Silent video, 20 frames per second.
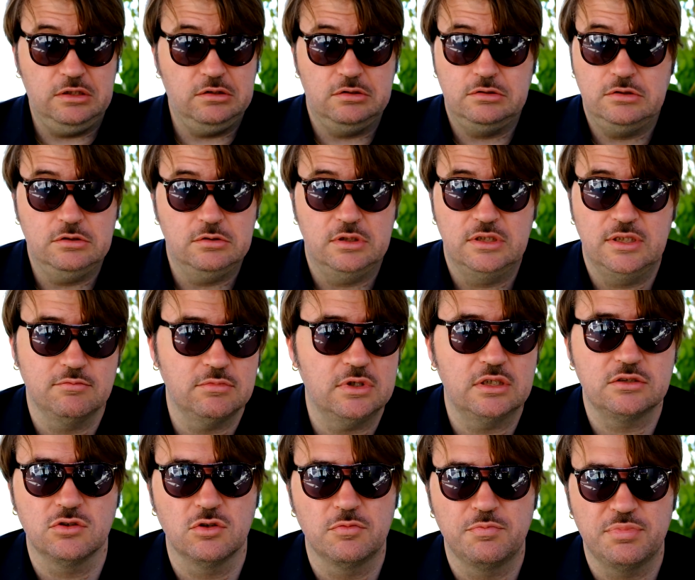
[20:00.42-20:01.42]
I don't know. I'm
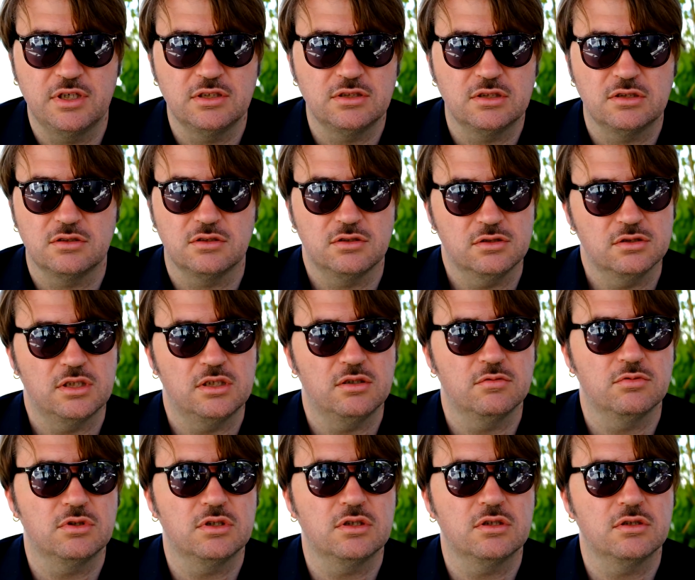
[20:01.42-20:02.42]
not surprised as
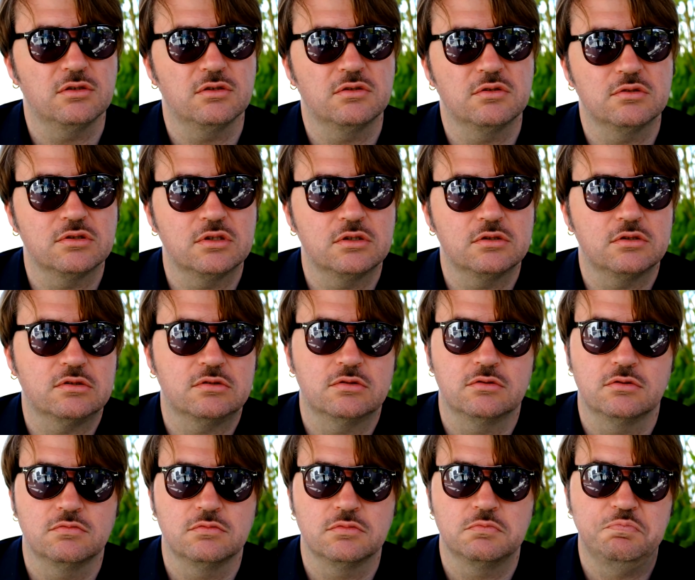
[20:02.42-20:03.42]
anybody, you know, that
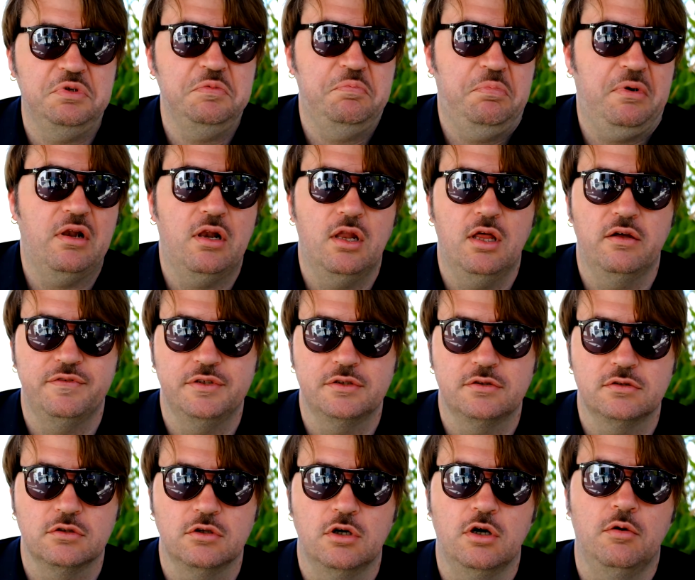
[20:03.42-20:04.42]
people love
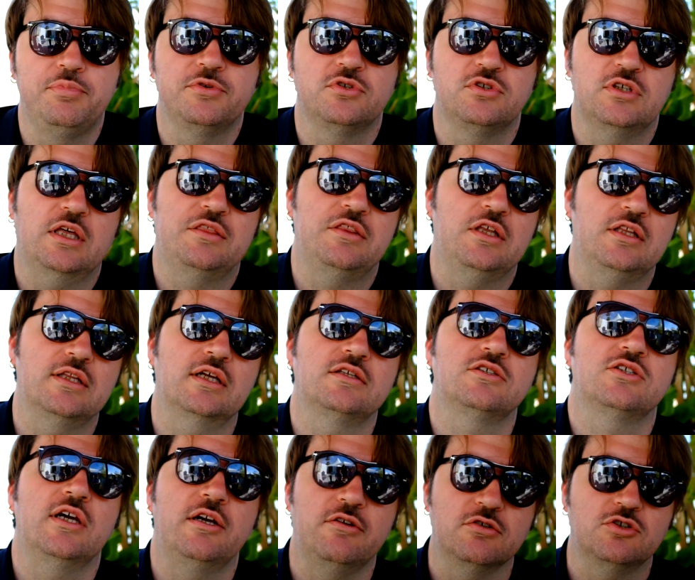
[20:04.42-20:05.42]
it. Obviously, I think
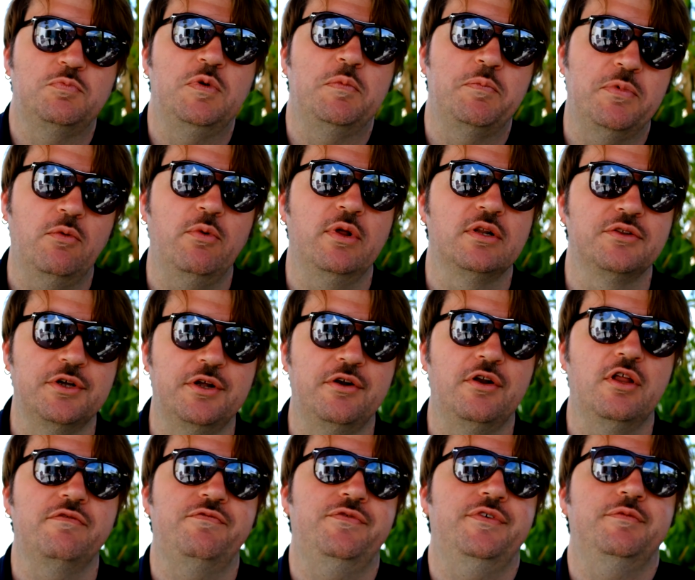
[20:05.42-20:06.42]
that serious people will
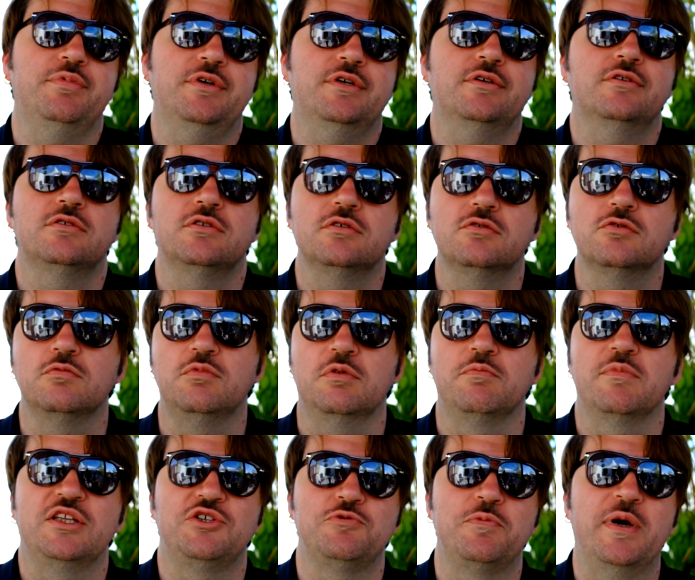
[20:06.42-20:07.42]
not love it, because it could
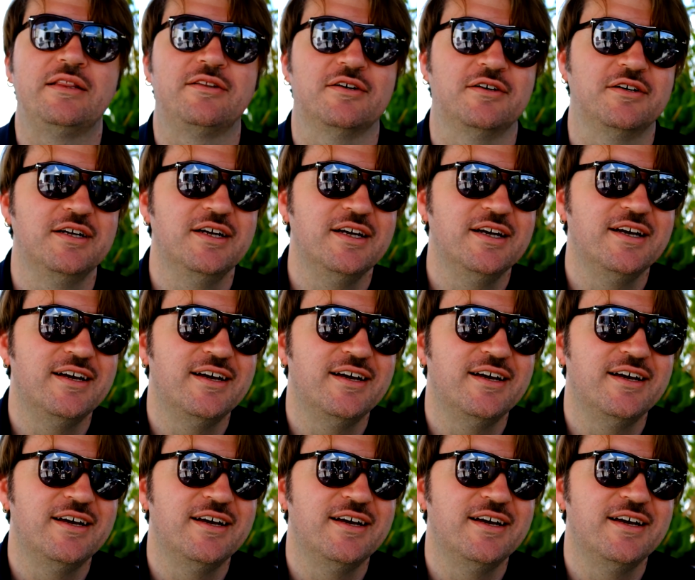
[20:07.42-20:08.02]
be much better.